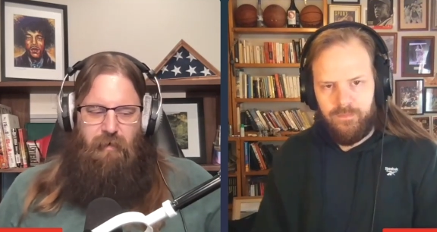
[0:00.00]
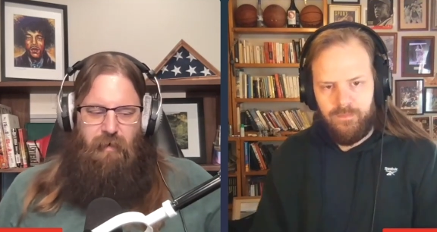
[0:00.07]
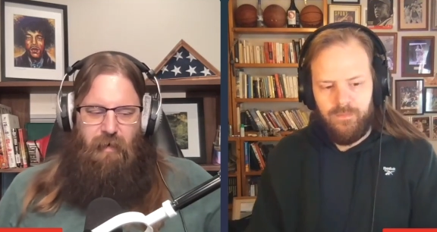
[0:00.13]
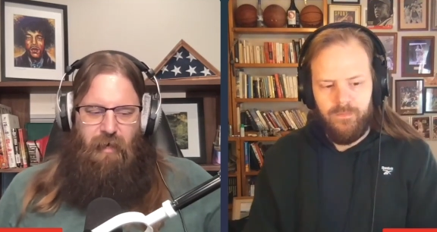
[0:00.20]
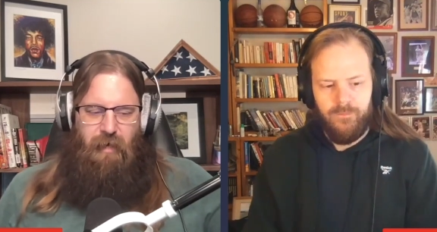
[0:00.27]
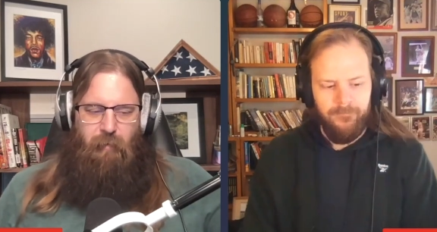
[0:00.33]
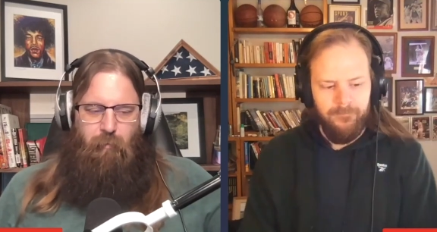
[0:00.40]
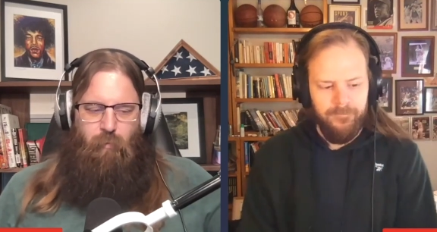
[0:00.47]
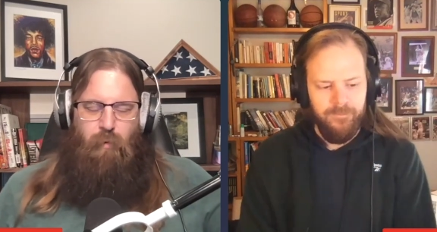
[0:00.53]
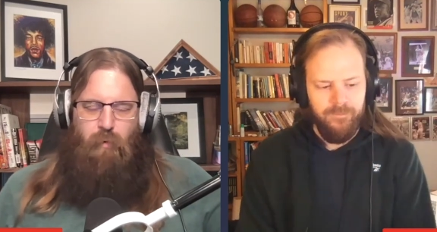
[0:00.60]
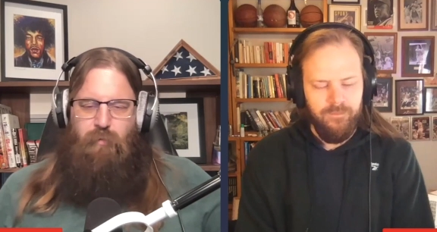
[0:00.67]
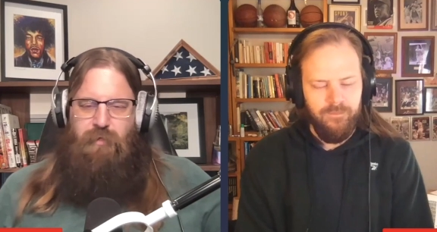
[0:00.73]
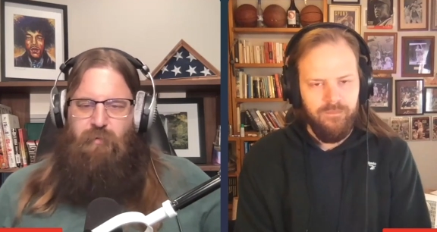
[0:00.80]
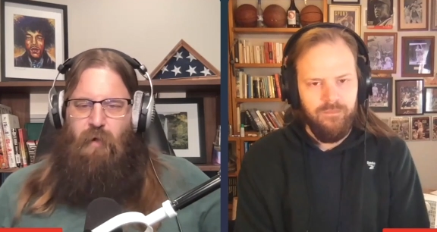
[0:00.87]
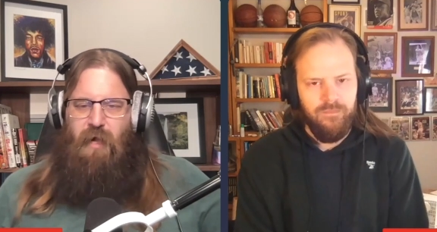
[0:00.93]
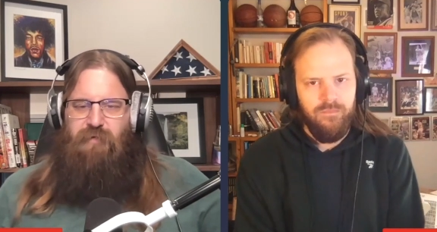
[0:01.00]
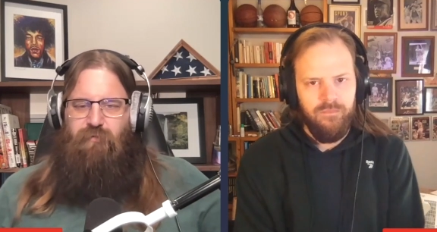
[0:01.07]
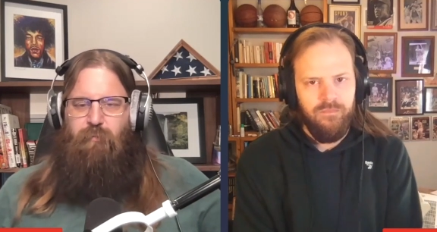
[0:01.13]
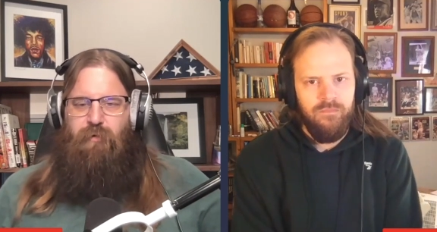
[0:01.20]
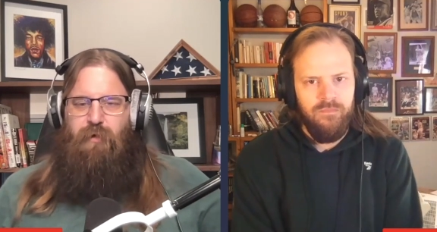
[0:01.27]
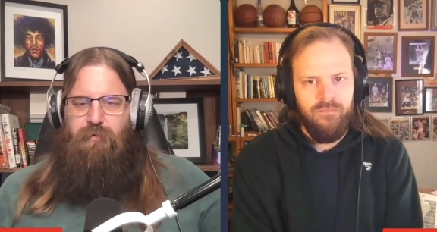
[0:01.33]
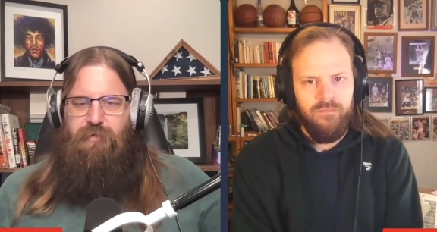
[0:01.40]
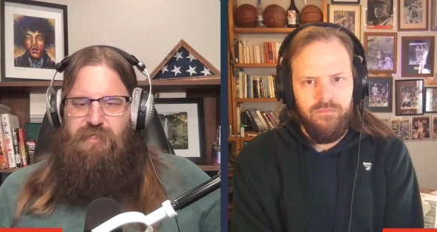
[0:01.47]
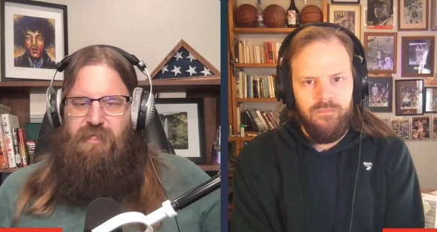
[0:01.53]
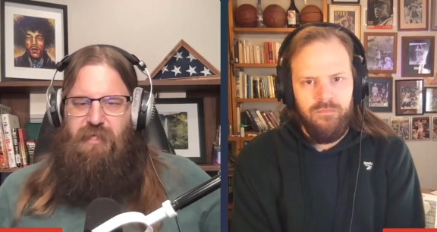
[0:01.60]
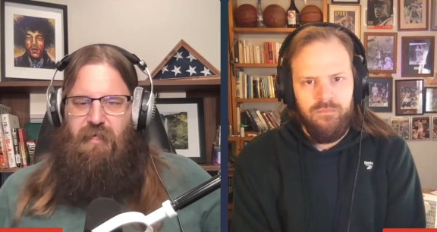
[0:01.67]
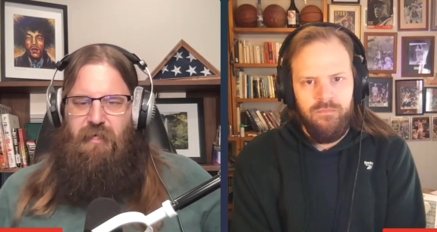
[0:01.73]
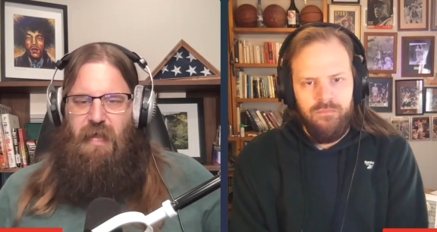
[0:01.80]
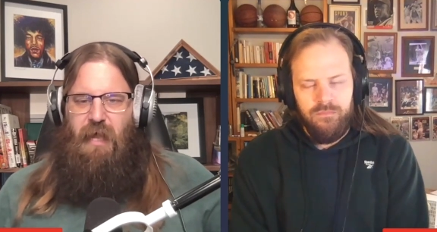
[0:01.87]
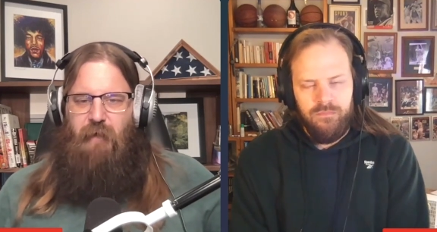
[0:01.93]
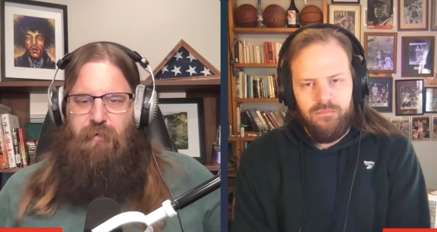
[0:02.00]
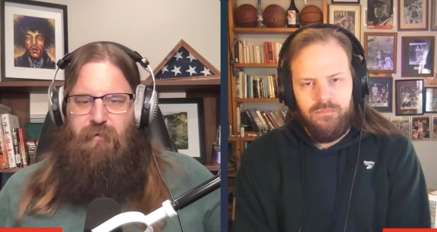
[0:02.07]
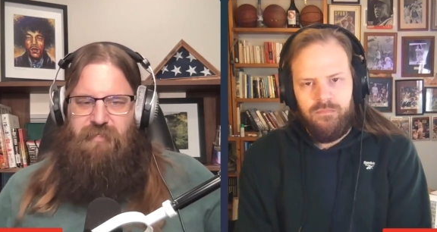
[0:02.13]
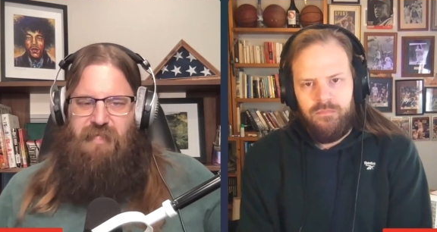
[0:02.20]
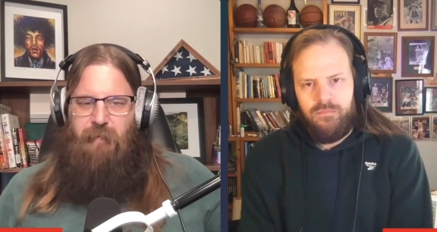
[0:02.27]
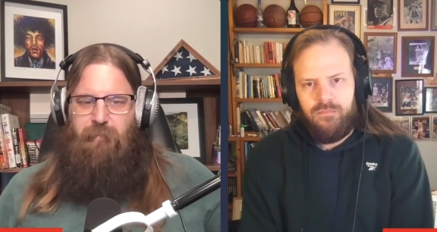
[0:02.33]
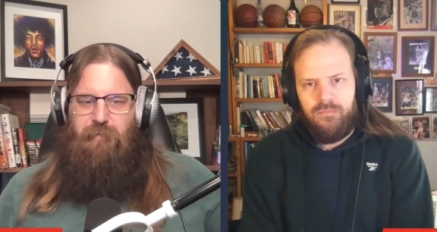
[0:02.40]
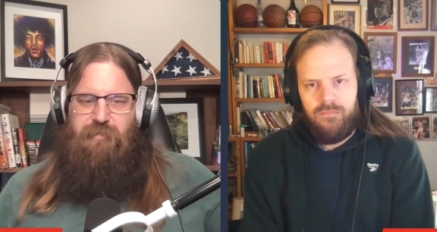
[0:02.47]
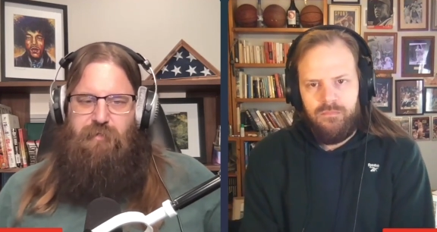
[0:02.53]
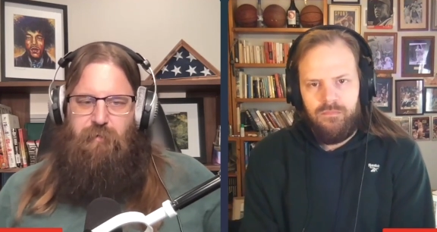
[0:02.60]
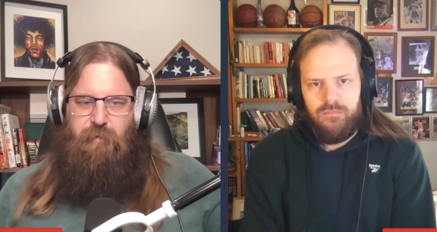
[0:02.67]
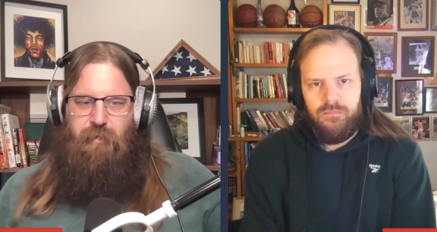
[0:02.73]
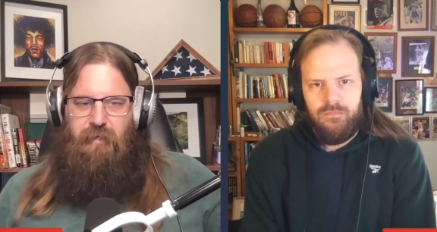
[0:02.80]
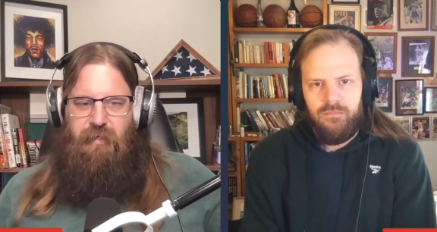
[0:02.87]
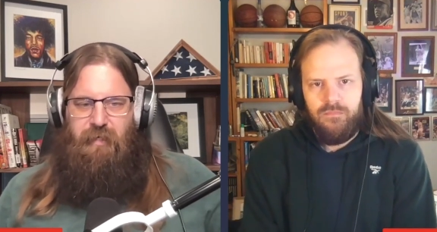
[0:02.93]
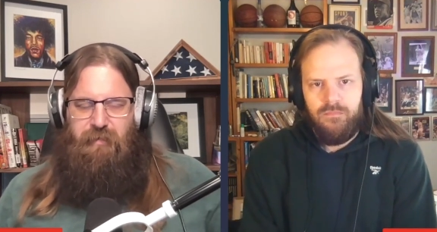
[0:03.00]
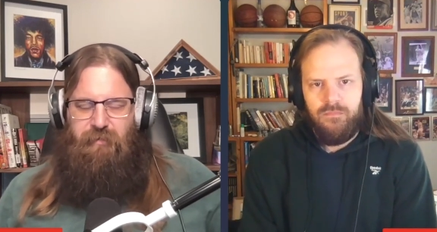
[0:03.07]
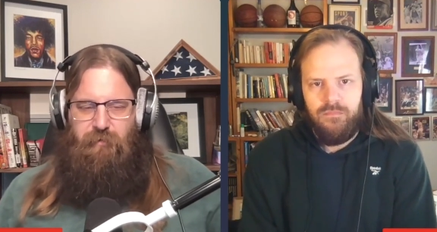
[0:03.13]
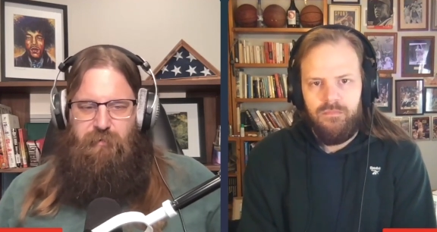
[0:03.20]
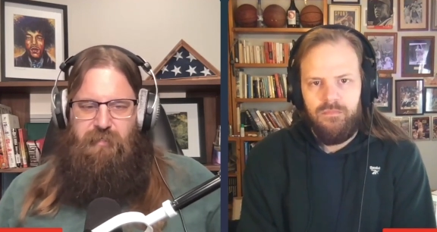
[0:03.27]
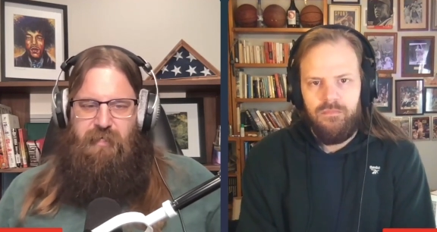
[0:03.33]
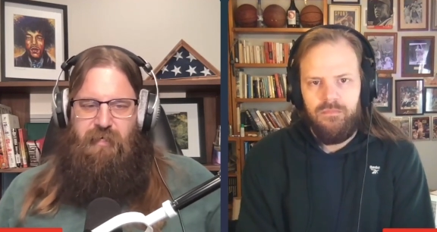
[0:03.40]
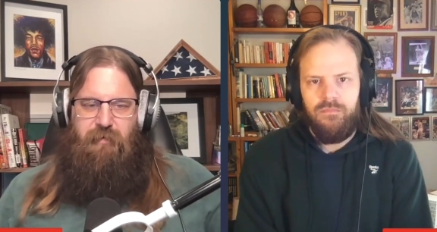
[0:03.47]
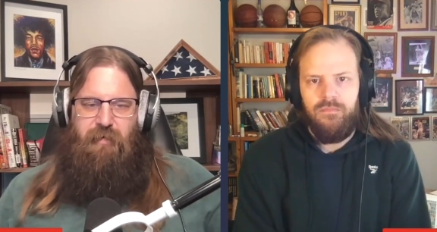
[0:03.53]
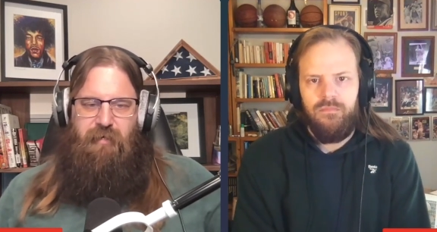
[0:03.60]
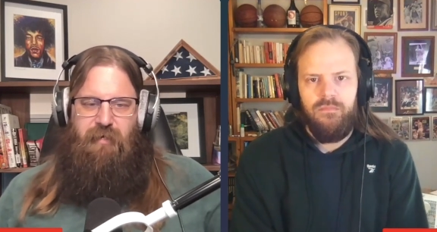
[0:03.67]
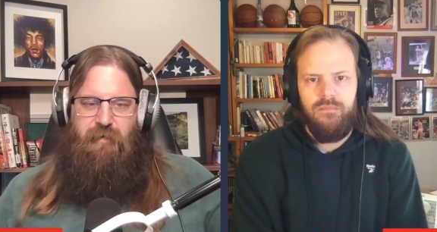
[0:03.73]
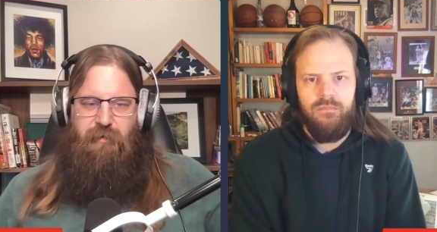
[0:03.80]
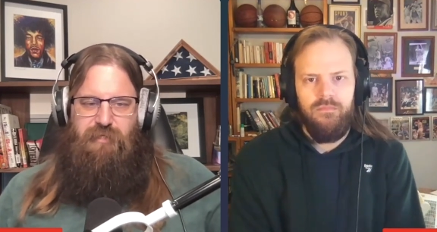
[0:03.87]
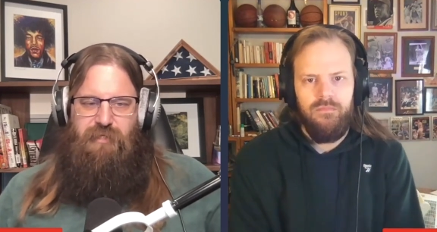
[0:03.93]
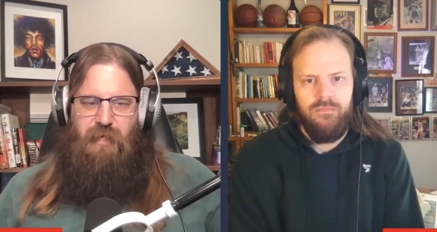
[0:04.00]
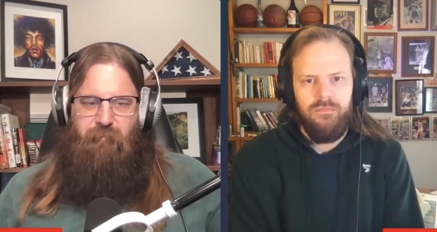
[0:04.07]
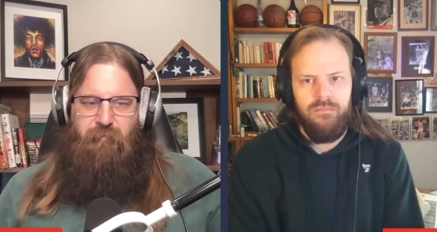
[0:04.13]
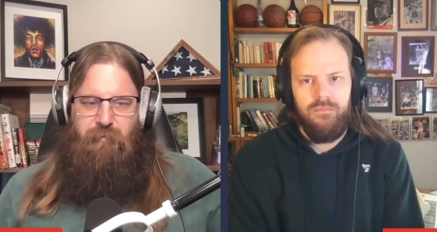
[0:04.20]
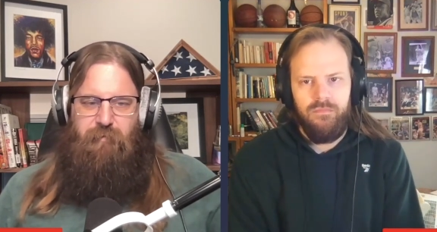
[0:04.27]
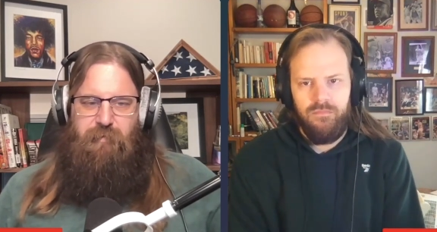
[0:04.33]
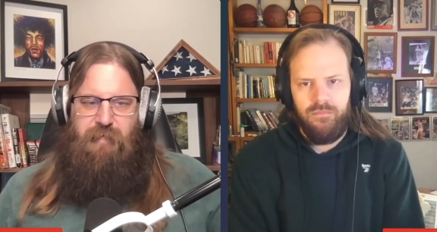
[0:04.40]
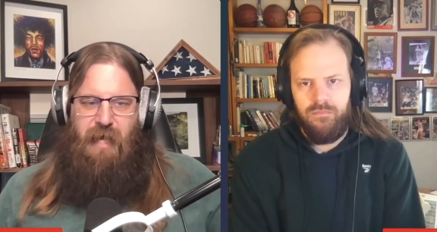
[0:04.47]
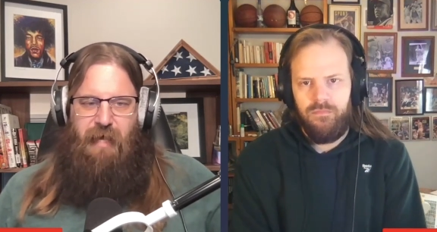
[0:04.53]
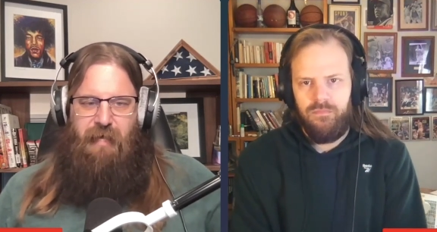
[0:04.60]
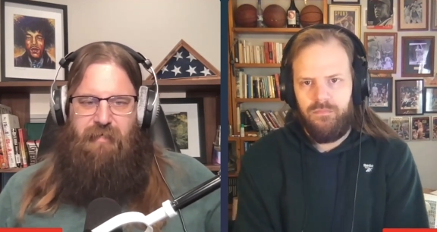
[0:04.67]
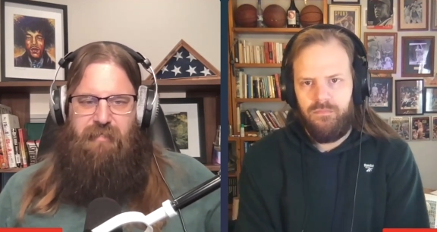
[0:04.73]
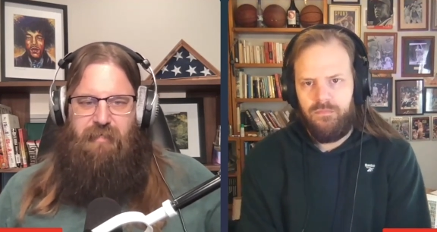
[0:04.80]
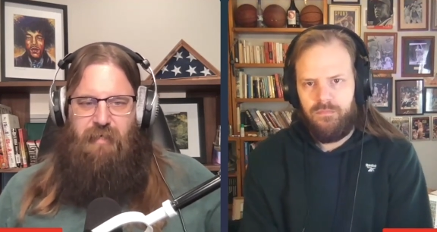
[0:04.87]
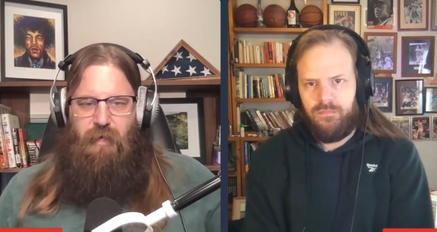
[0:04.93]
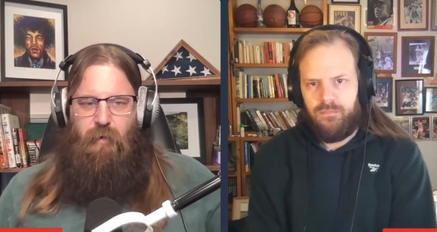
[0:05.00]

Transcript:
Speaker 1: Um, what we watched from Coach D and how he was able to get those gear, gears up for those guys,